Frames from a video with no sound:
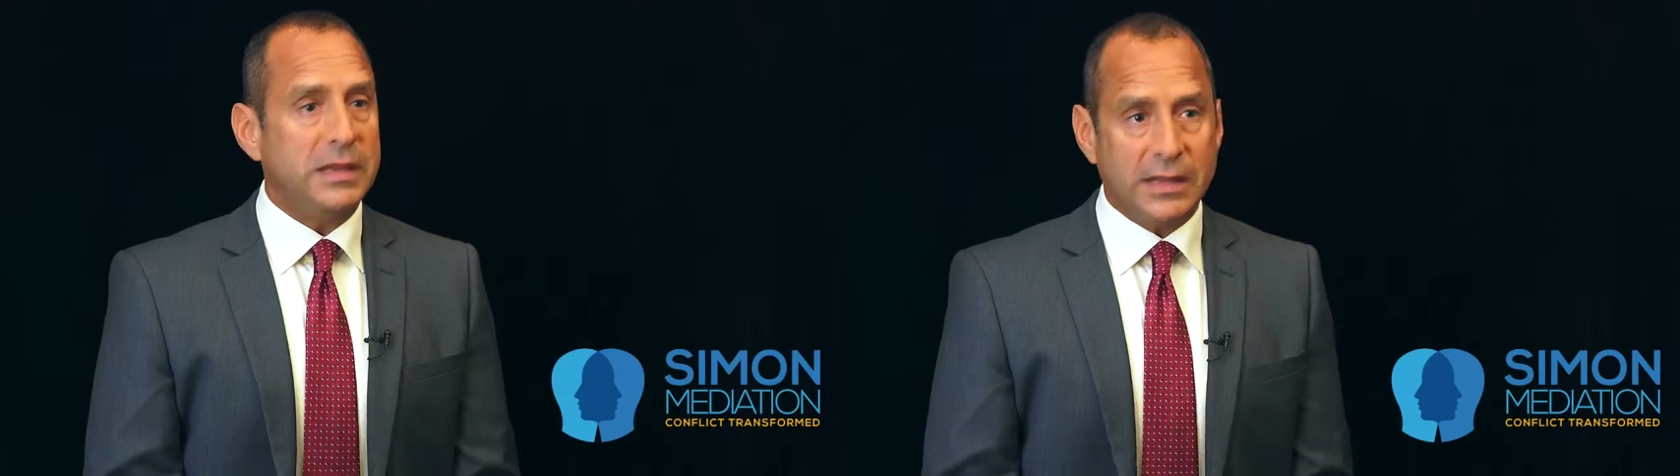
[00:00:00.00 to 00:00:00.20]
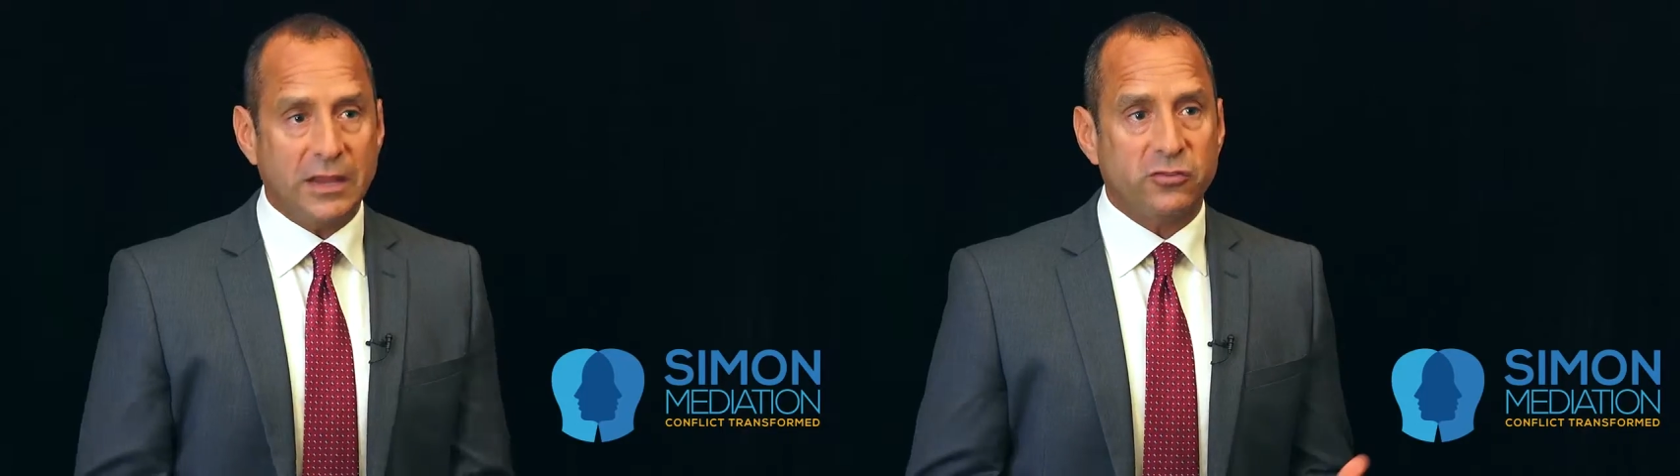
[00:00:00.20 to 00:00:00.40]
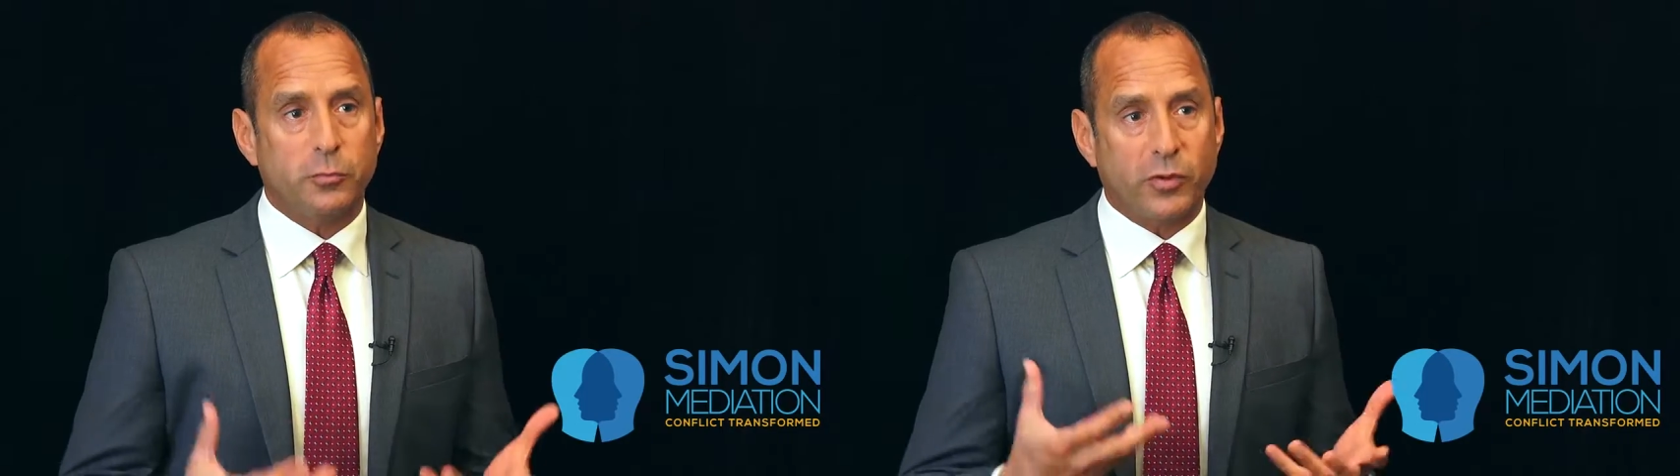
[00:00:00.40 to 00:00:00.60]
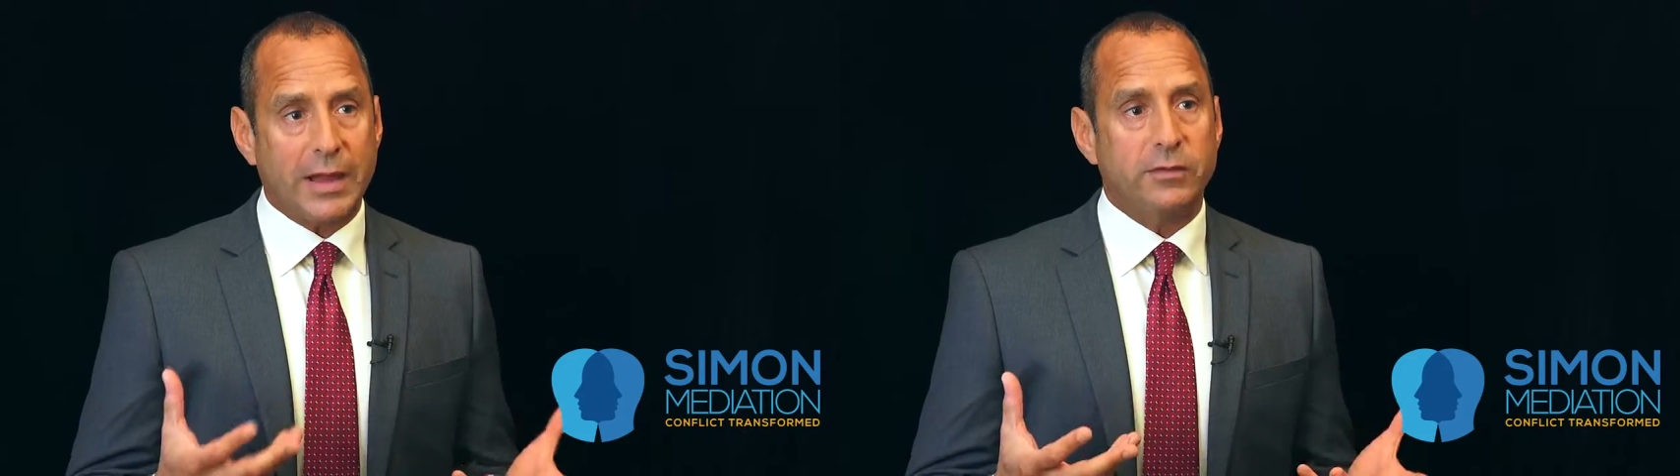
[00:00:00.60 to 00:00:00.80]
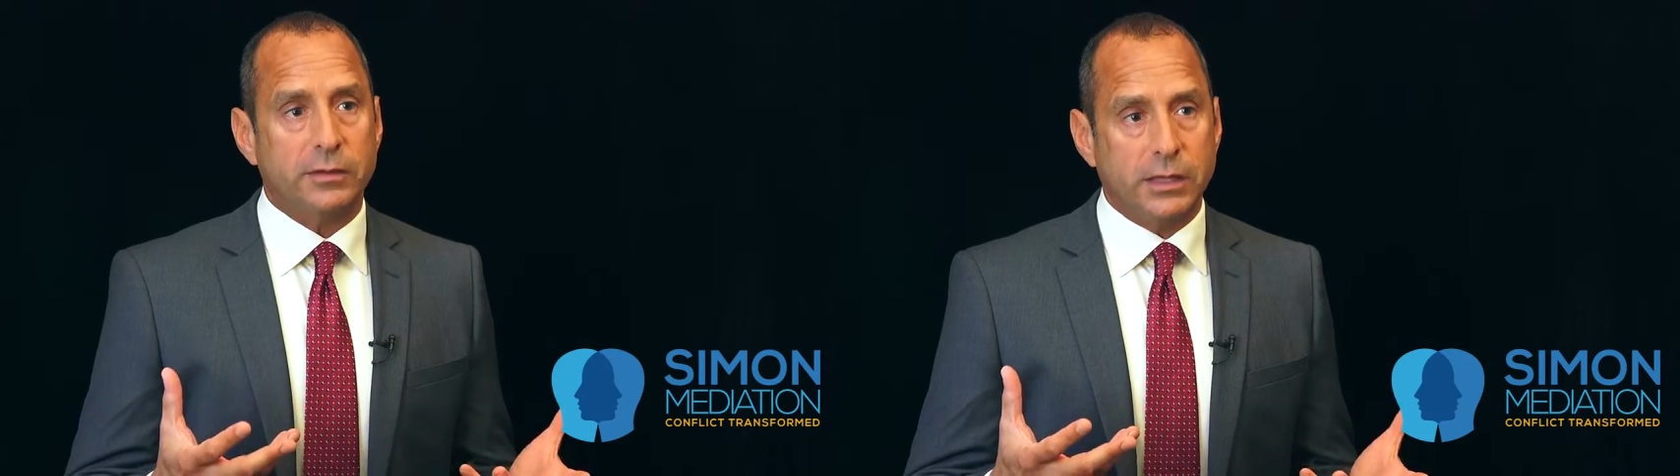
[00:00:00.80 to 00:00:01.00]
mediation
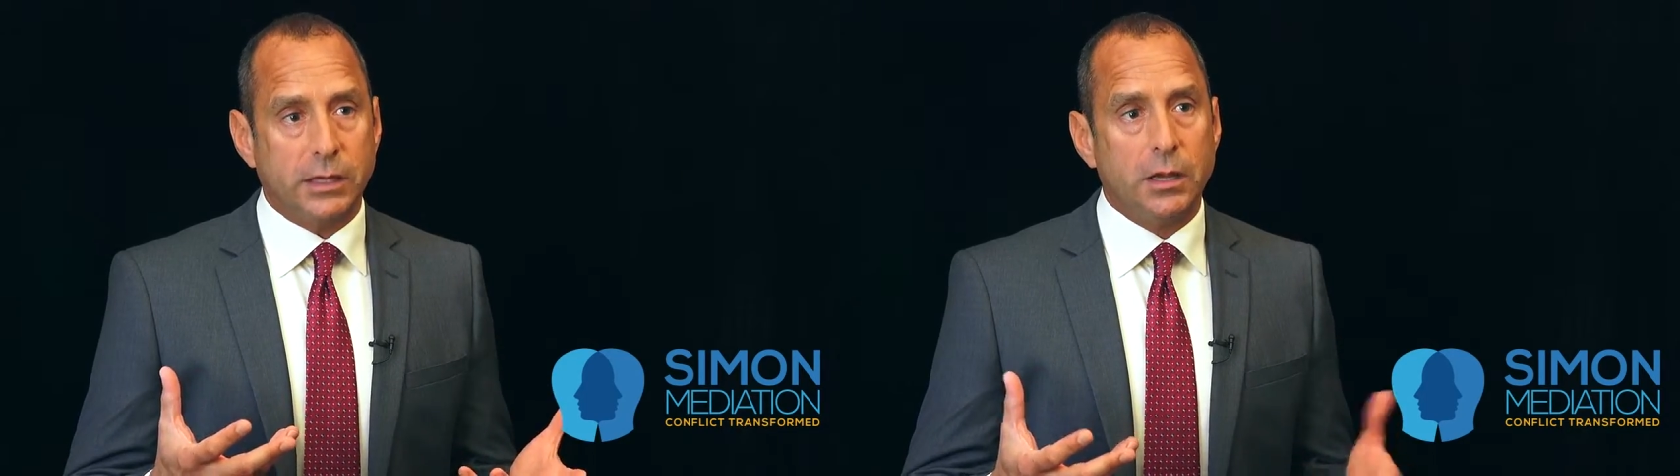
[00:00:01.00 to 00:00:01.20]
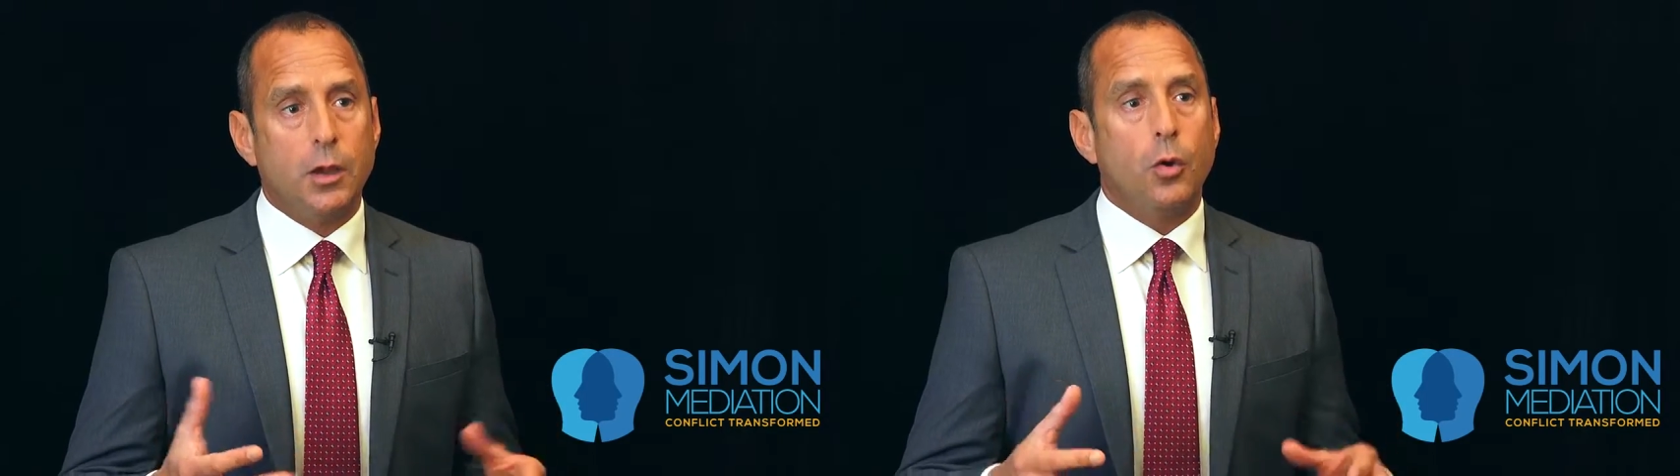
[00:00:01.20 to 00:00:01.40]
privately